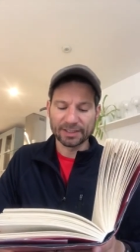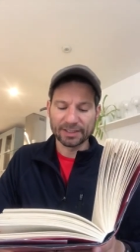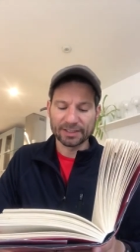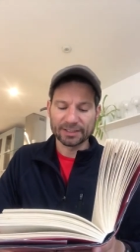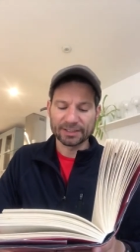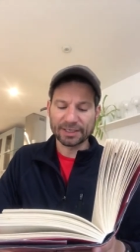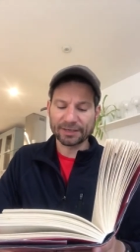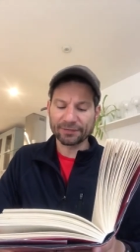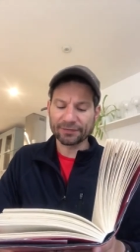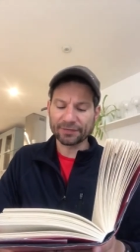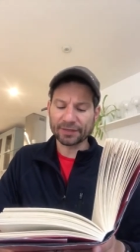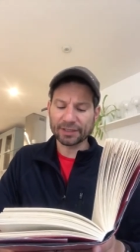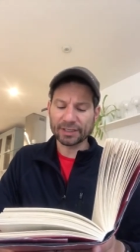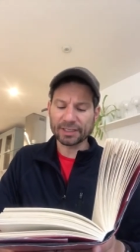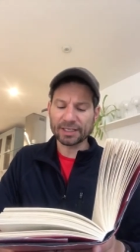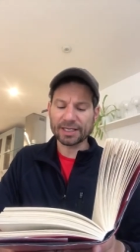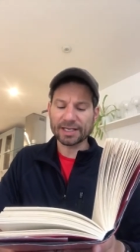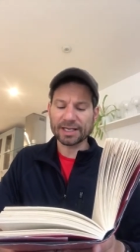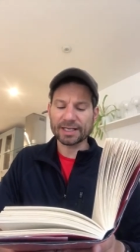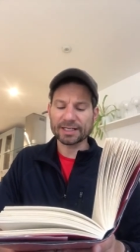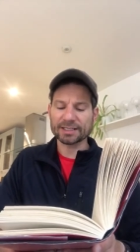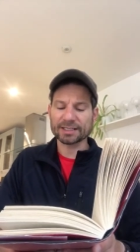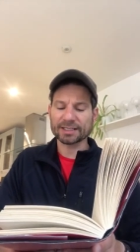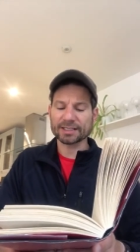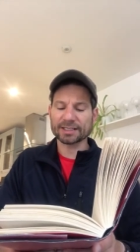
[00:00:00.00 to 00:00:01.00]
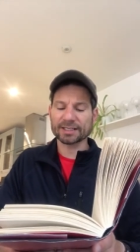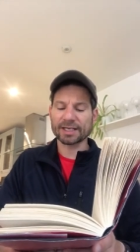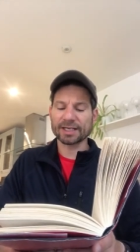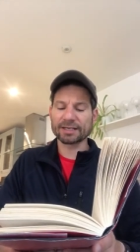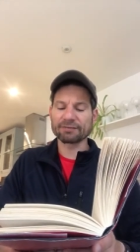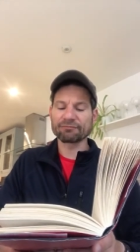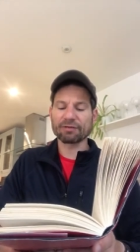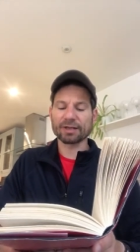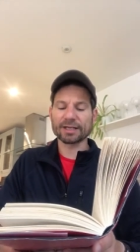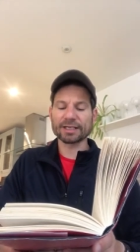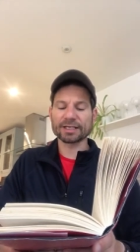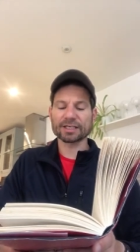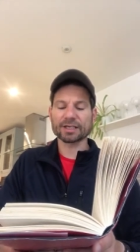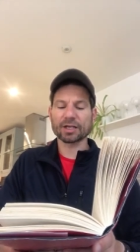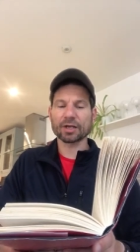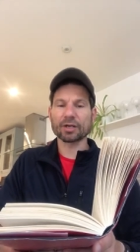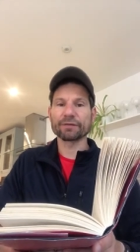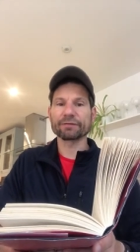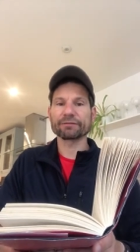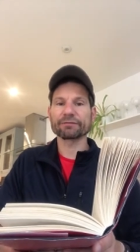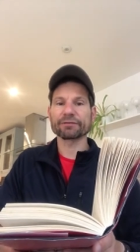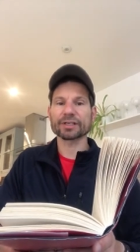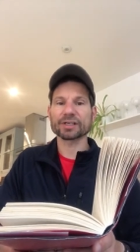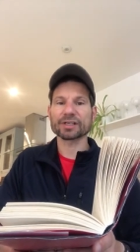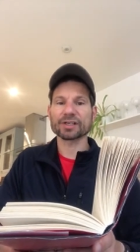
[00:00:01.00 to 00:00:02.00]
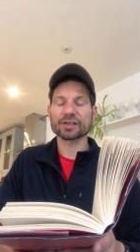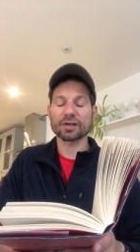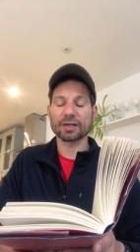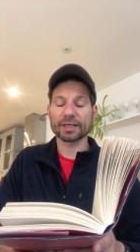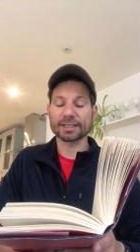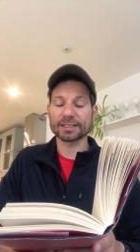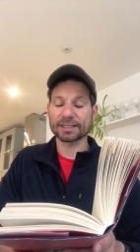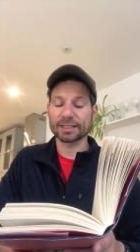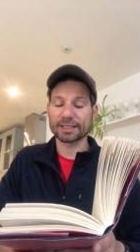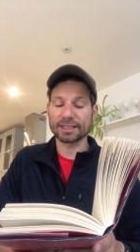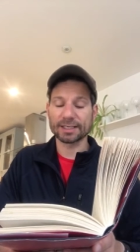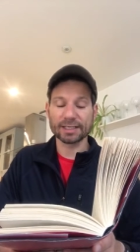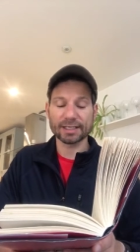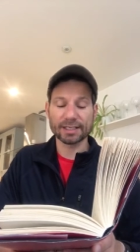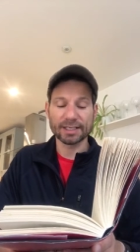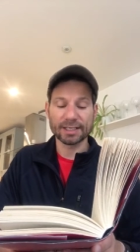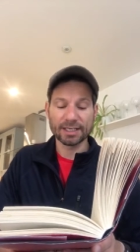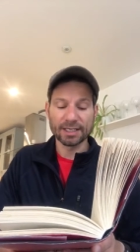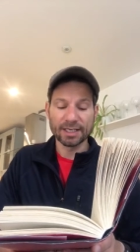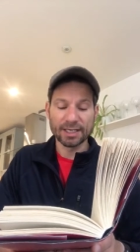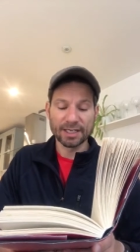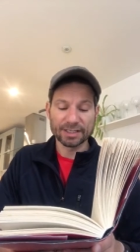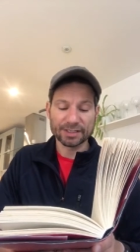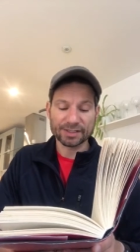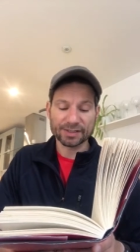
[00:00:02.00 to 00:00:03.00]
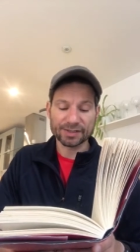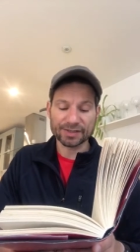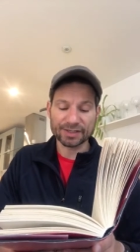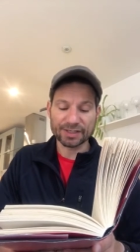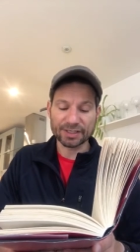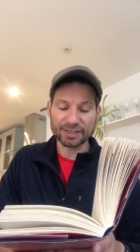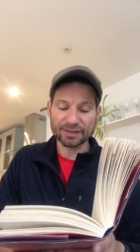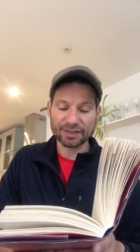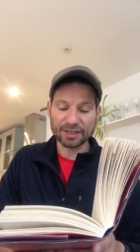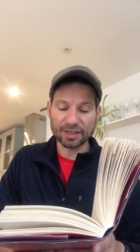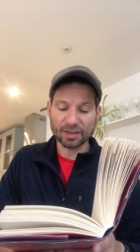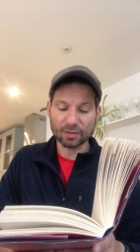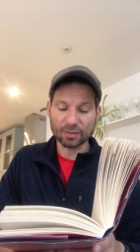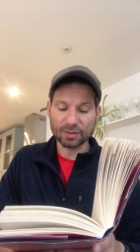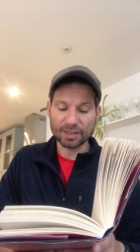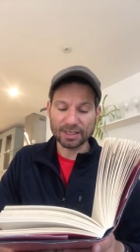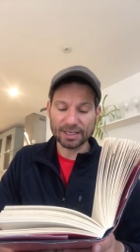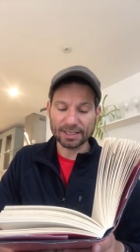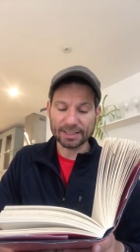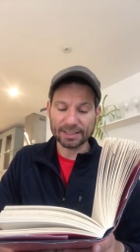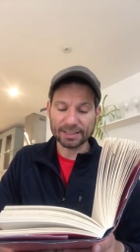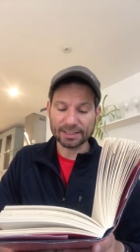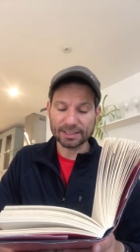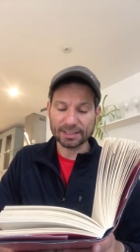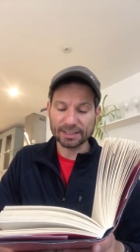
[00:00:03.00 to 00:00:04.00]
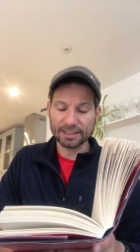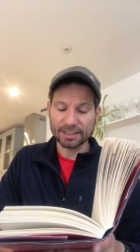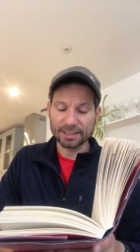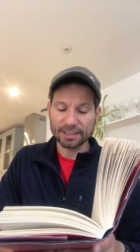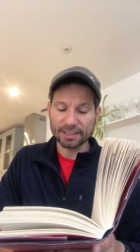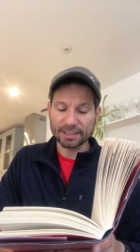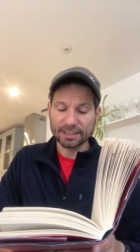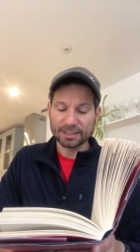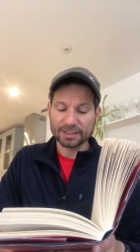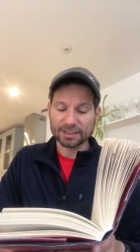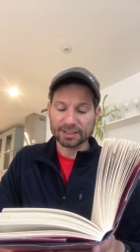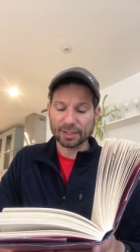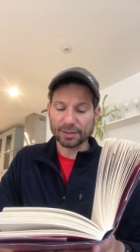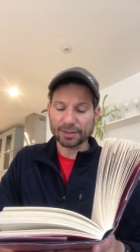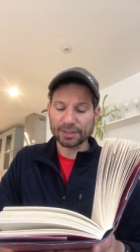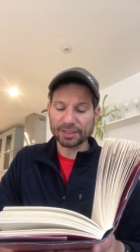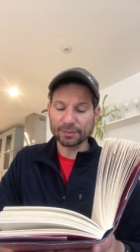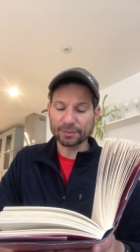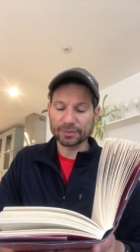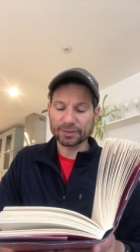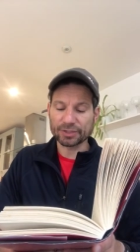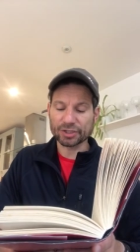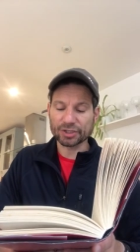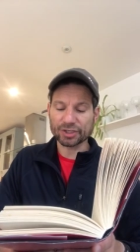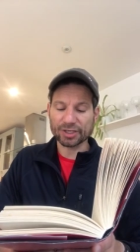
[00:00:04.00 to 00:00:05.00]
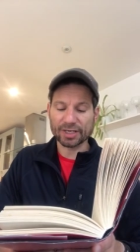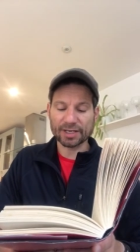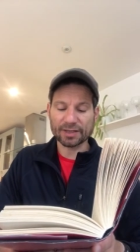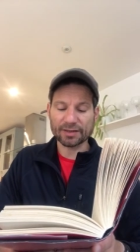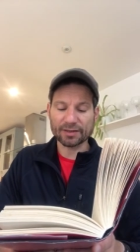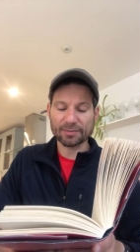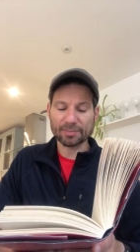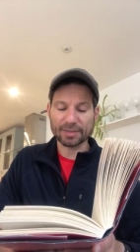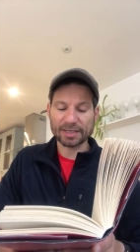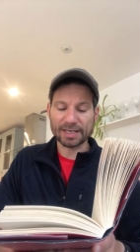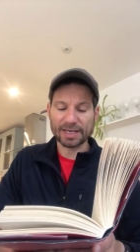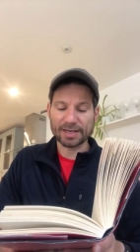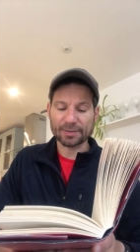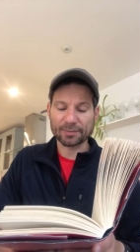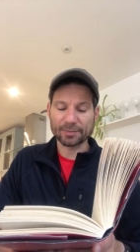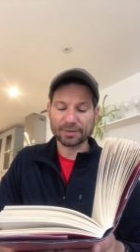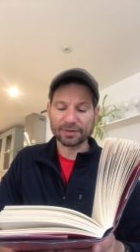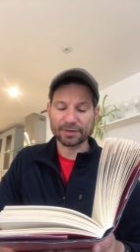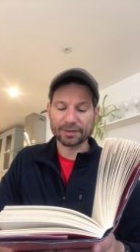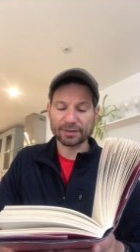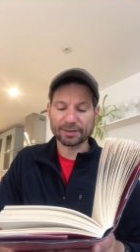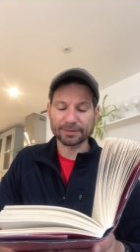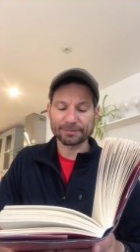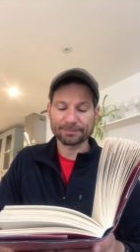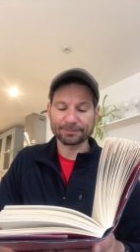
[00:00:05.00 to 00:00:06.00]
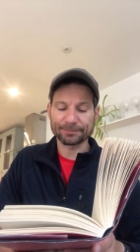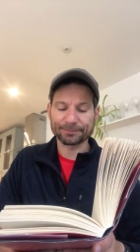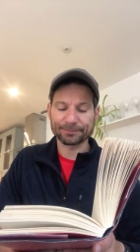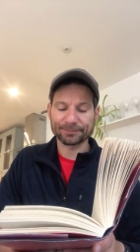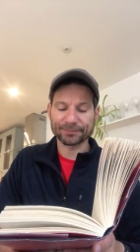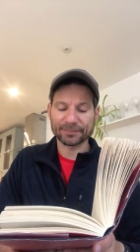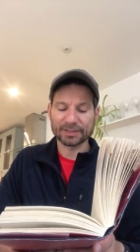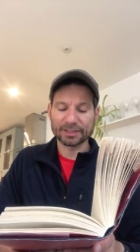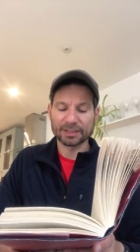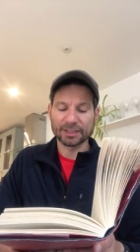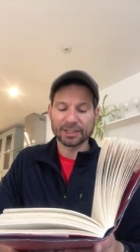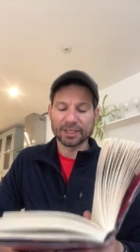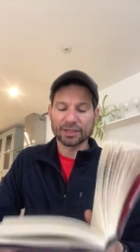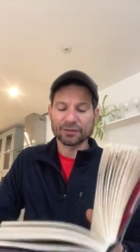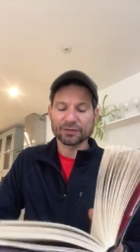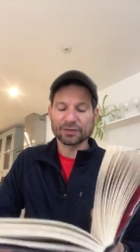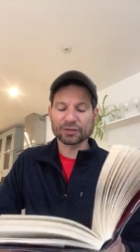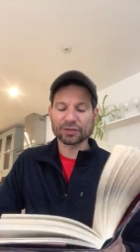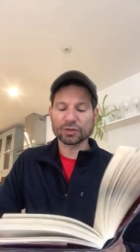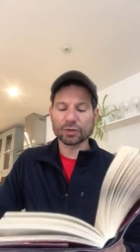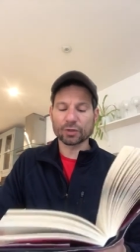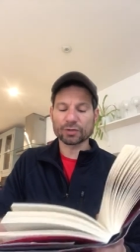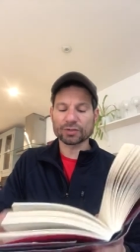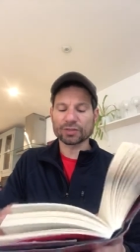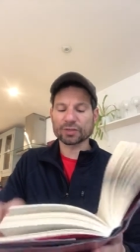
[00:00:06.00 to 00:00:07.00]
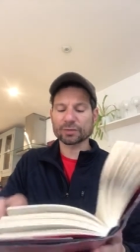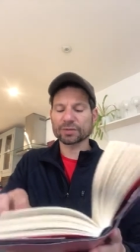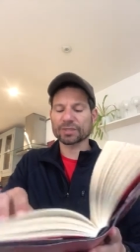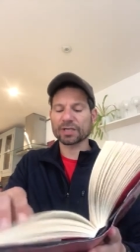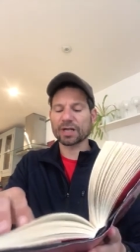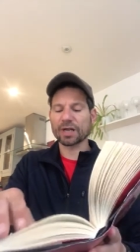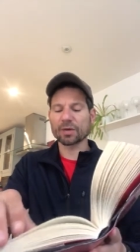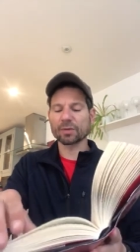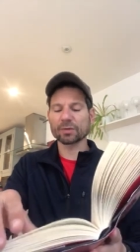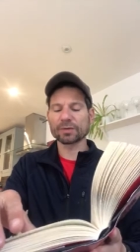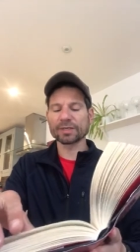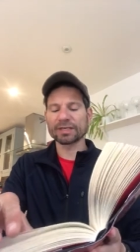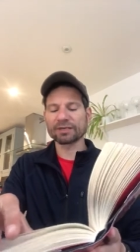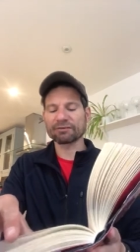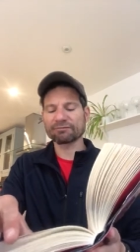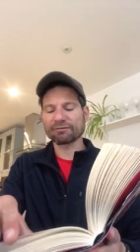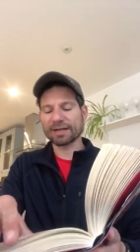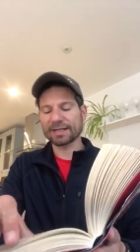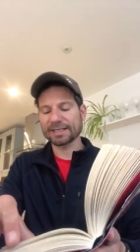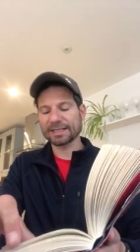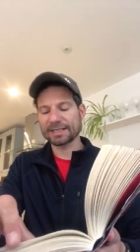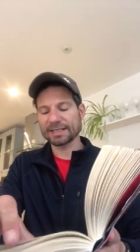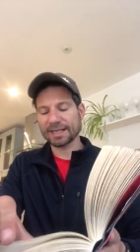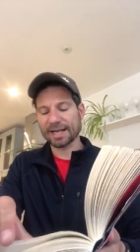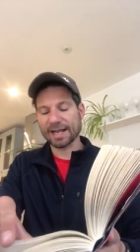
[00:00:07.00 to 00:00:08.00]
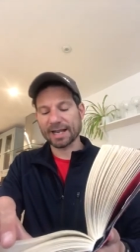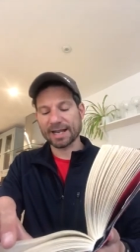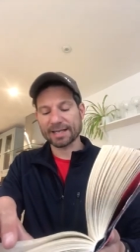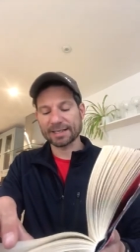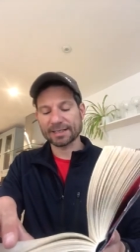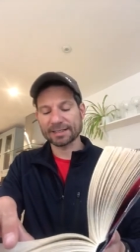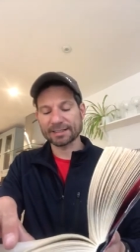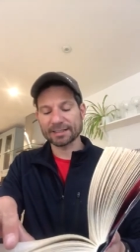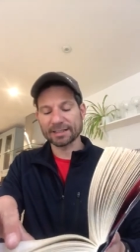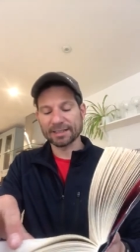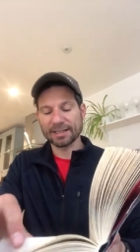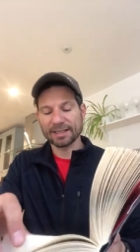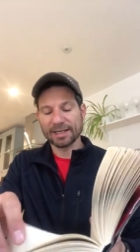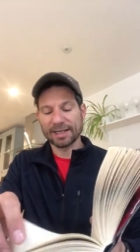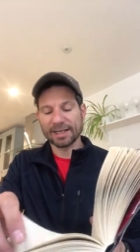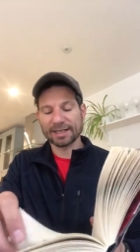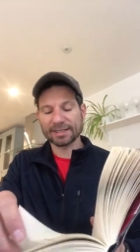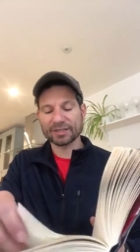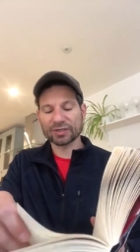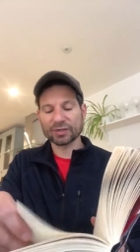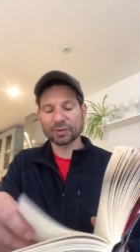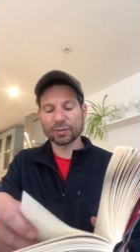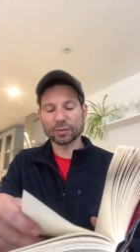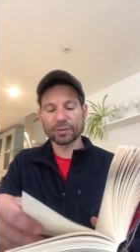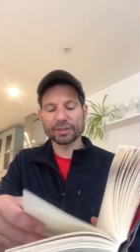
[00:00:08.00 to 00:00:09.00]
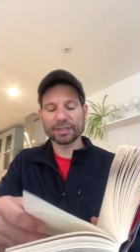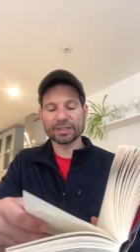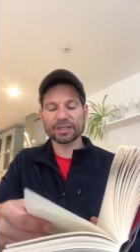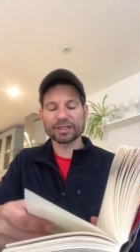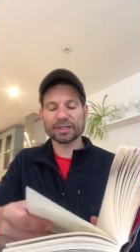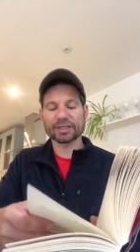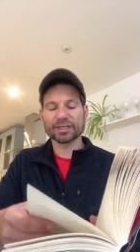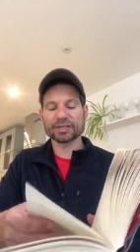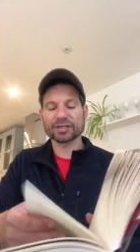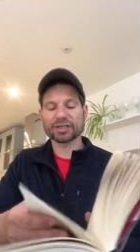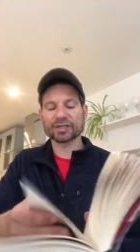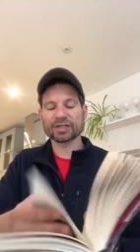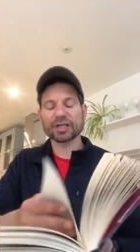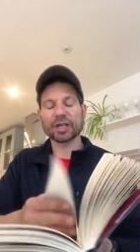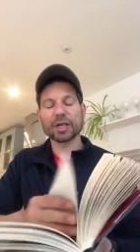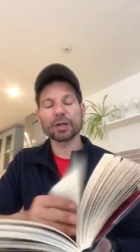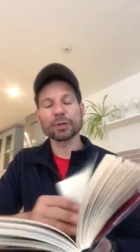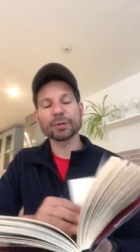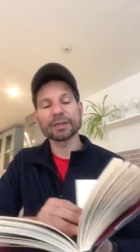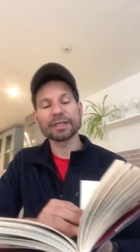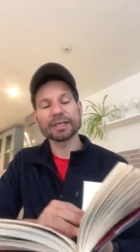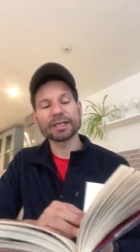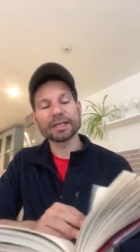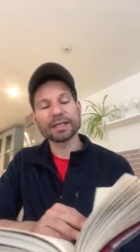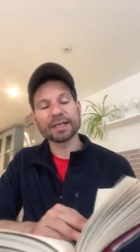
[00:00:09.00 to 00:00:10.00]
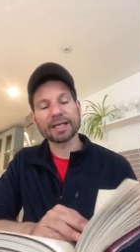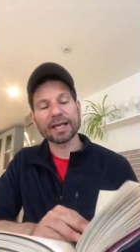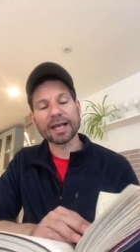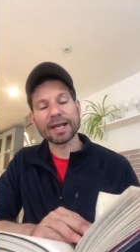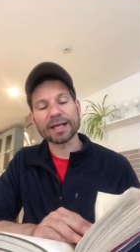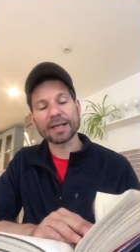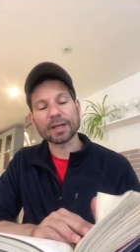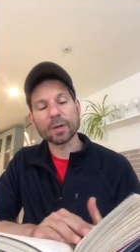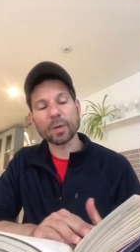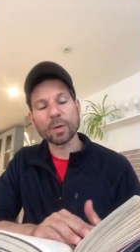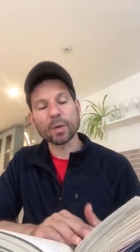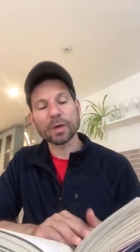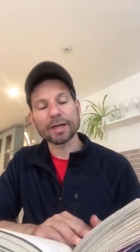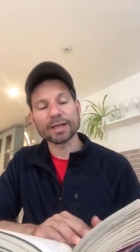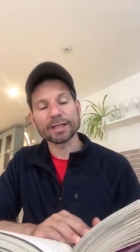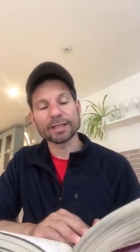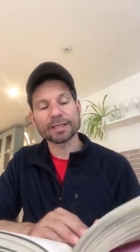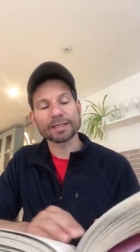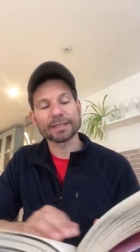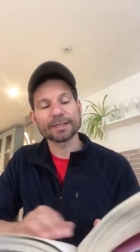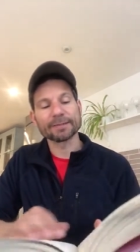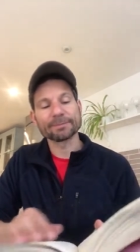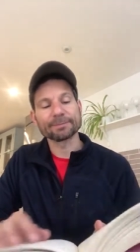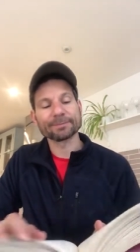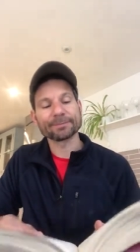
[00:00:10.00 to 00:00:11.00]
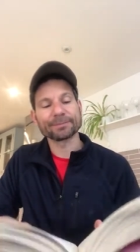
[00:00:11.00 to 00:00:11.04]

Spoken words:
Nevertheless, he raced over excitedly to see the old lady so he would share the plan with her. The doctor was holding Granny's hand and talking to her slowly and quietly.